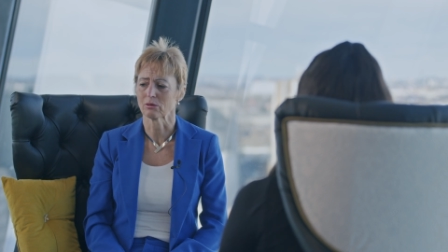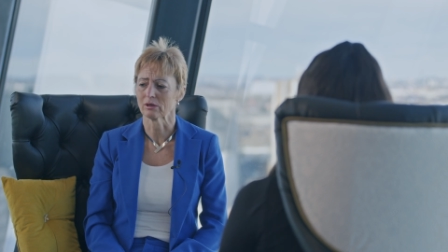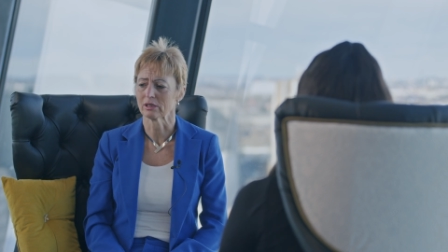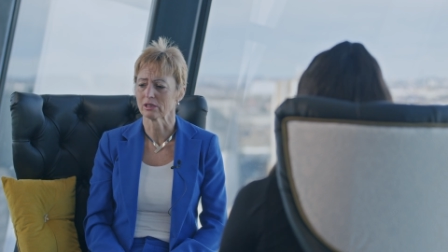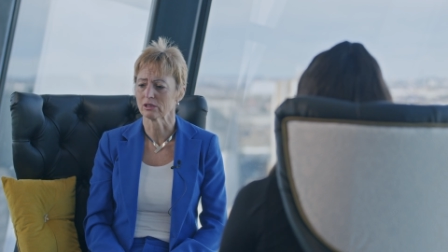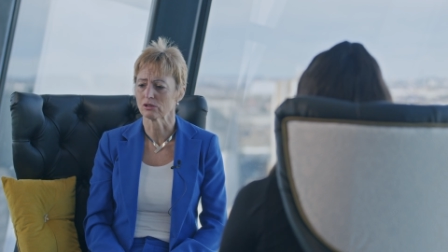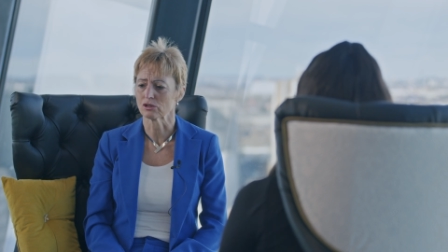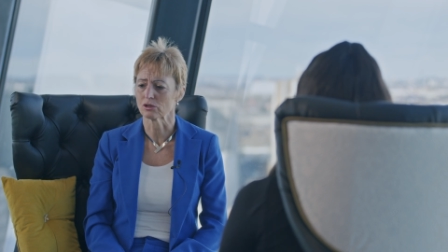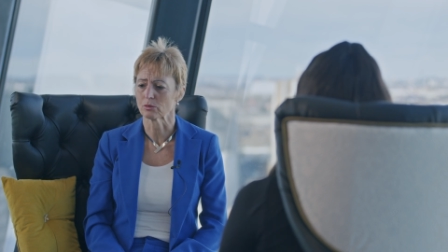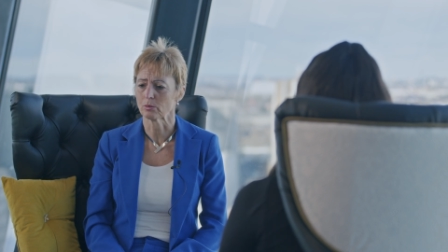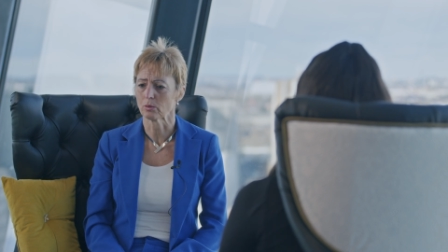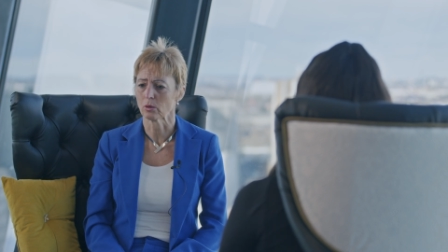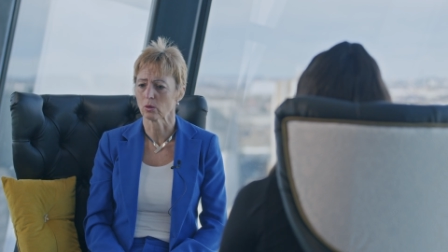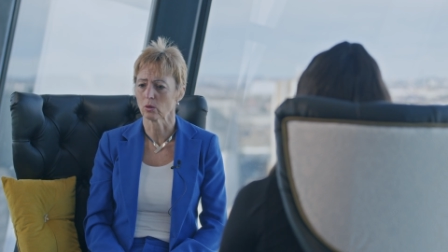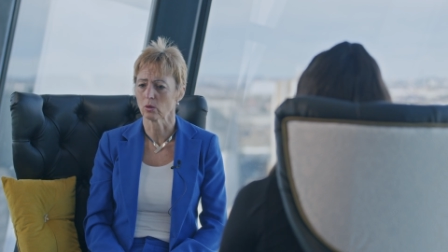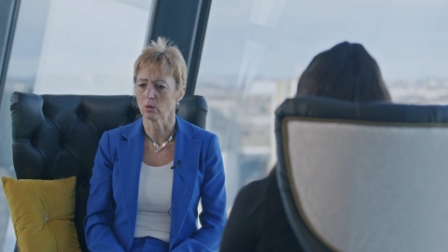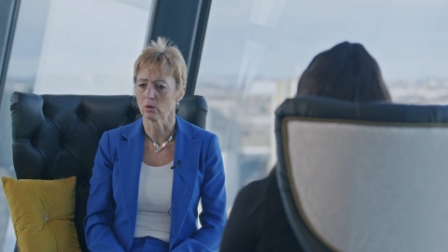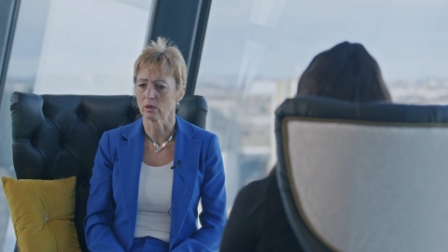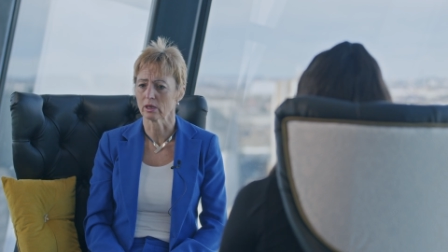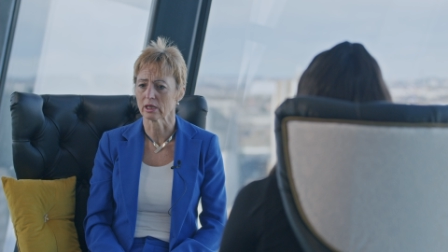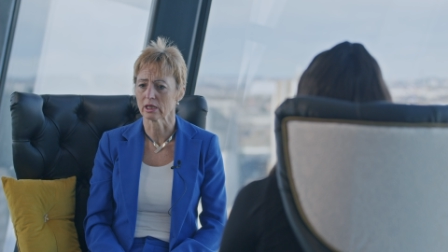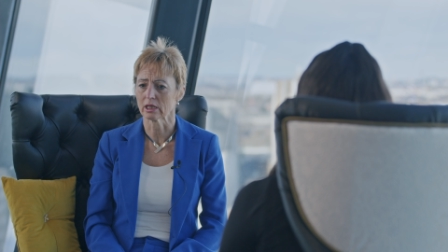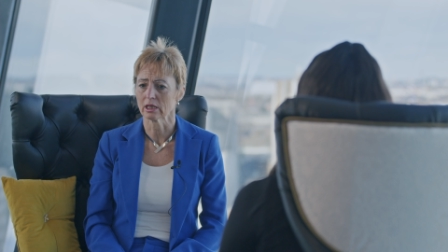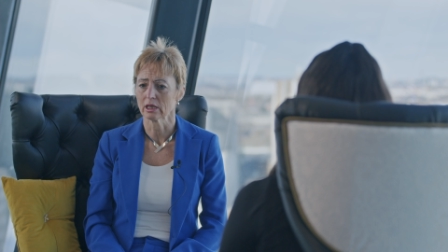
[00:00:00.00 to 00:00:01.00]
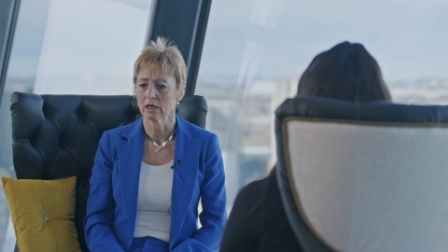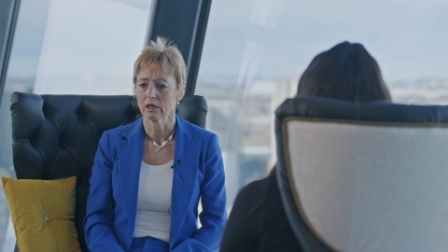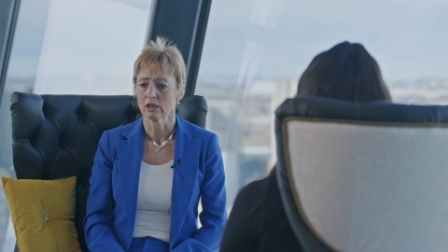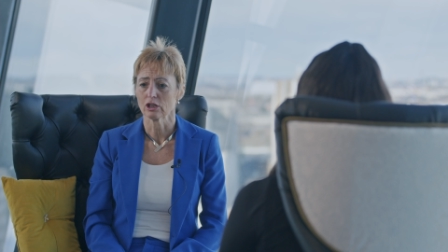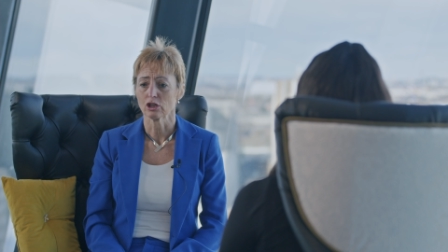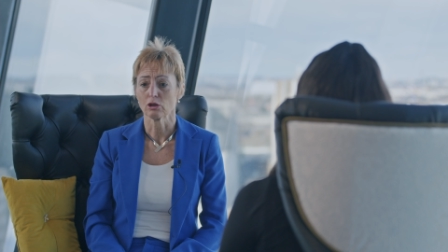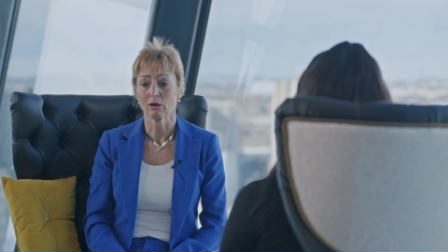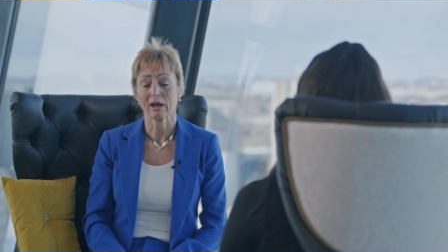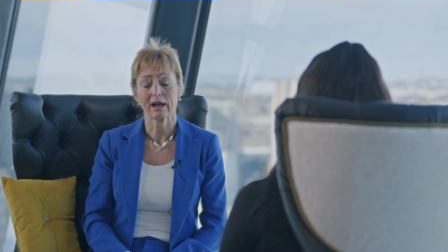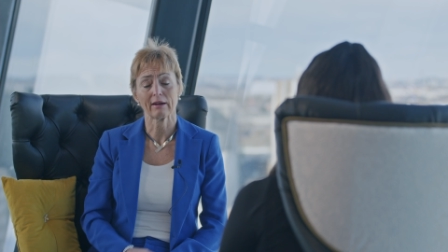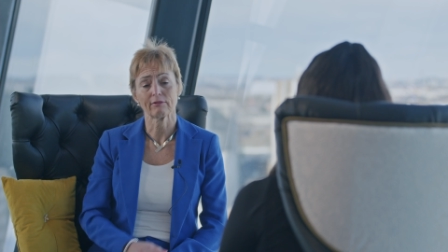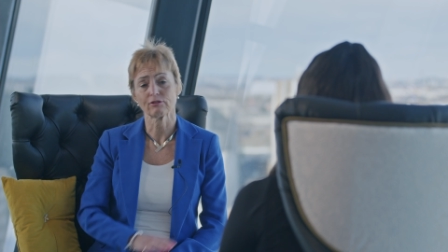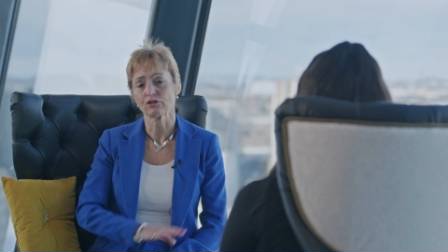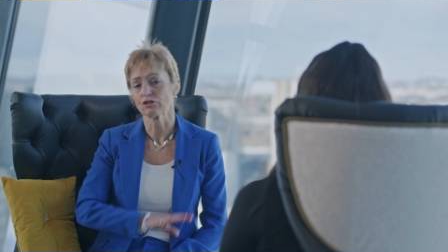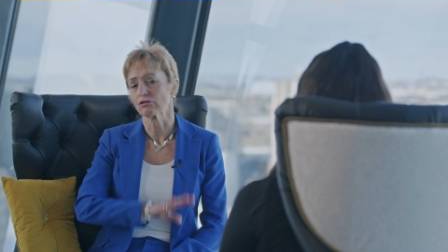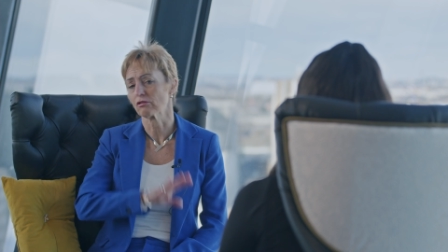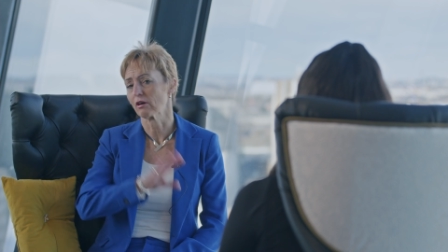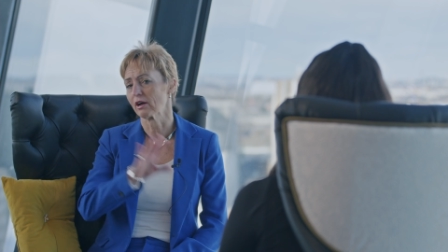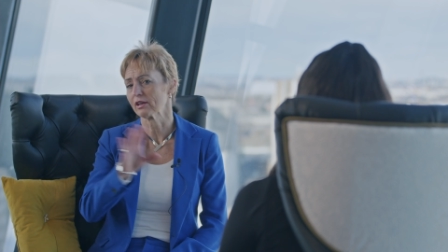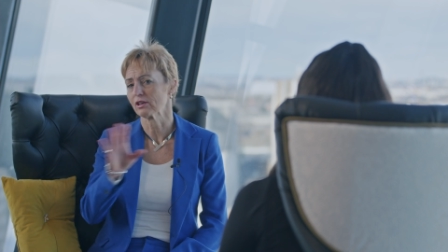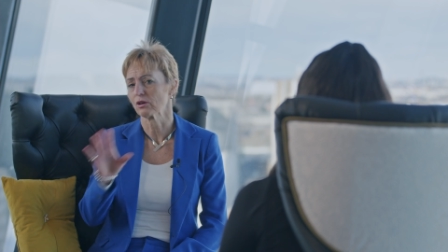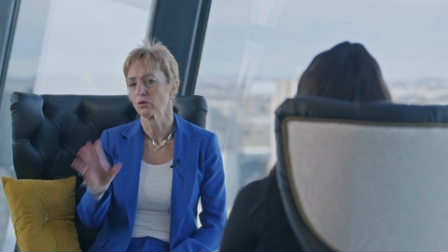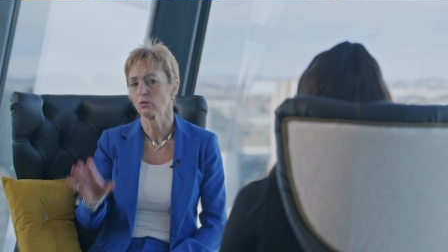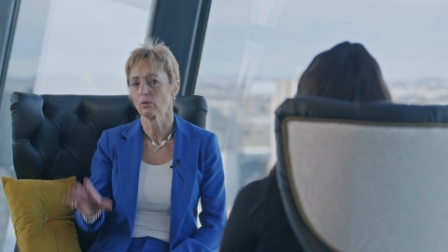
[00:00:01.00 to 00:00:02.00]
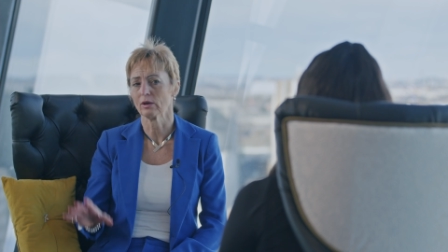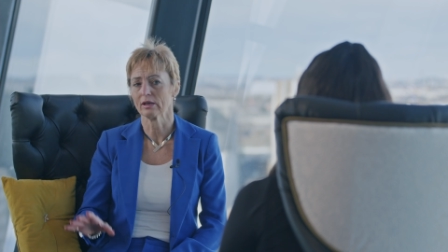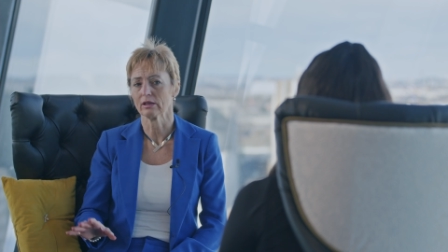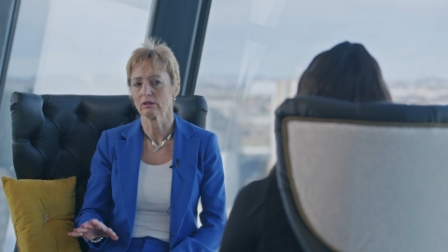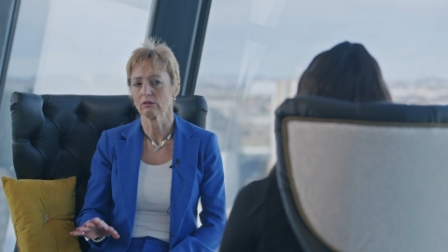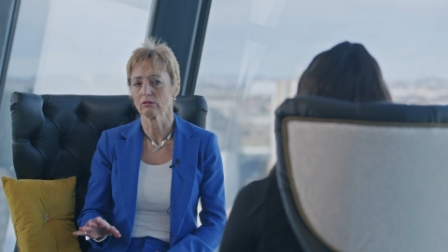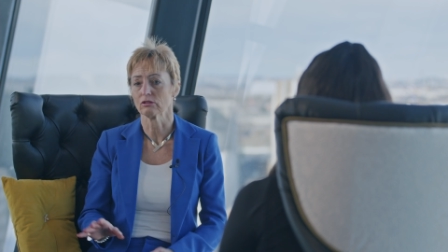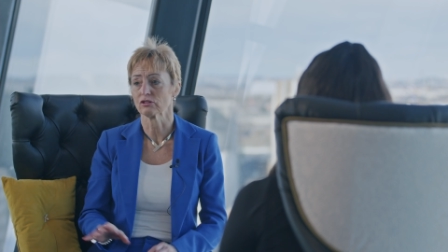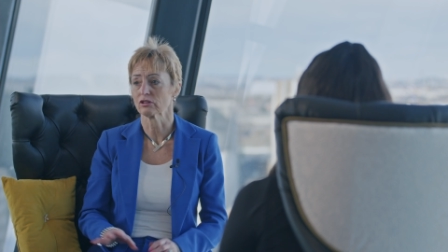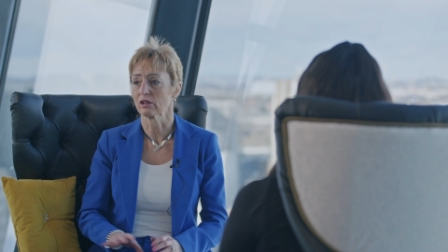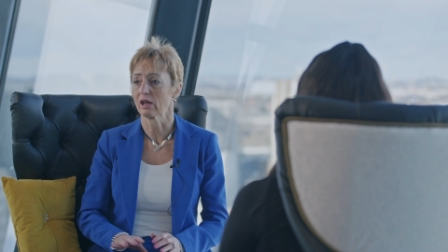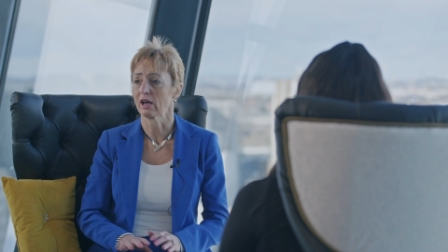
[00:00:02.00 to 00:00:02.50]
when you deploy, you have to write your wills.